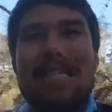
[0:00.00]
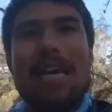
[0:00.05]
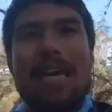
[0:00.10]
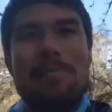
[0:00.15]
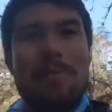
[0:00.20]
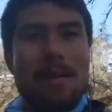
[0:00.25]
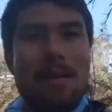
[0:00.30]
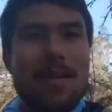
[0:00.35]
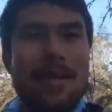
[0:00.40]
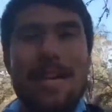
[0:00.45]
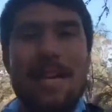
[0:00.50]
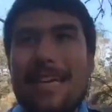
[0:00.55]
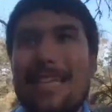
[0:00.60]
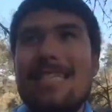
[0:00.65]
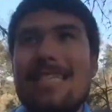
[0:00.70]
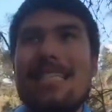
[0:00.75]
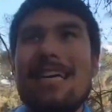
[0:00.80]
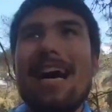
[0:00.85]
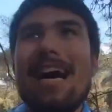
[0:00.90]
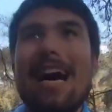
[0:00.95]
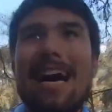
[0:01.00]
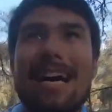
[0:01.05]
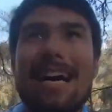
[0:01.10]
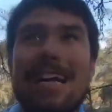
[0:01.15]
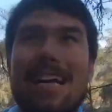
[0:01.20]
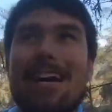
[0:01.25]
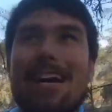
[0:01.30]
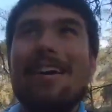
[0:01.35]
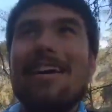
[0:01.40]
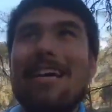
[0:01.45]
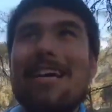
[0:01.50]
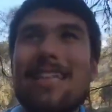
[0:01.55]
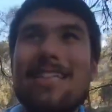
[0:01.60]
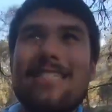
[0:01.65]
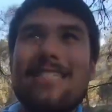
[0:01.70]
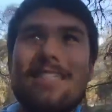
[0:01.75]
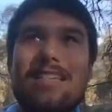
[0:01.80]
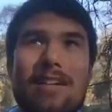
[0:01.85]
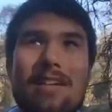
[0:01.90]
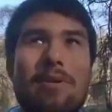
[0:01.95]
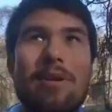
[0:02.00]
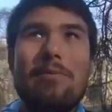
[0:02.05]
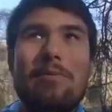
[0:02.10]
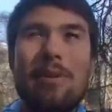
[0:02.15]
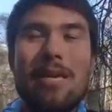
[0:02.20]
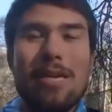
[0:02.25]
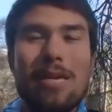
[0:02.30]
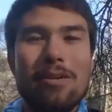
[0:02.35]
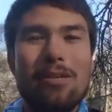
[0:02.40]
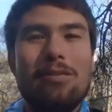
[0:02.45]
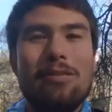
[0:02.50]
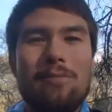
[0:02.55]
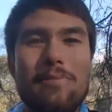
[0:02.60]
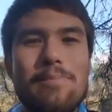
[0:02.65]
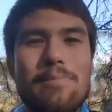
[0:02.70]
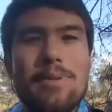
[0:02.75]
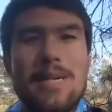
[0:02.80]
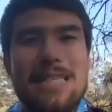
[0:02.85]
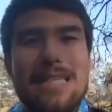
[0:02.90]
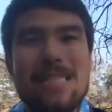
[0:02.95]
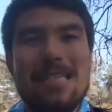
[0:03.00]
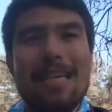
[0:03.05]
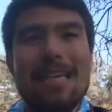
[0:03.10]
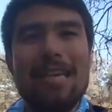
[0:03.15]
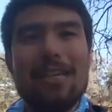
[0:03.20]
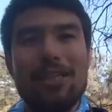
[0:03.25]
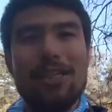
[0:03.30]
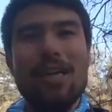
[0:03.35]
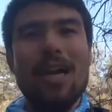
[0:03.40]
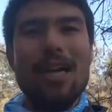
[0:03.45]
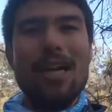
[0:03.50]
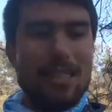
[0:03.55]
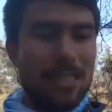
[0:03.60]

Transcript: you'll get distracted midway through. And yeah, so get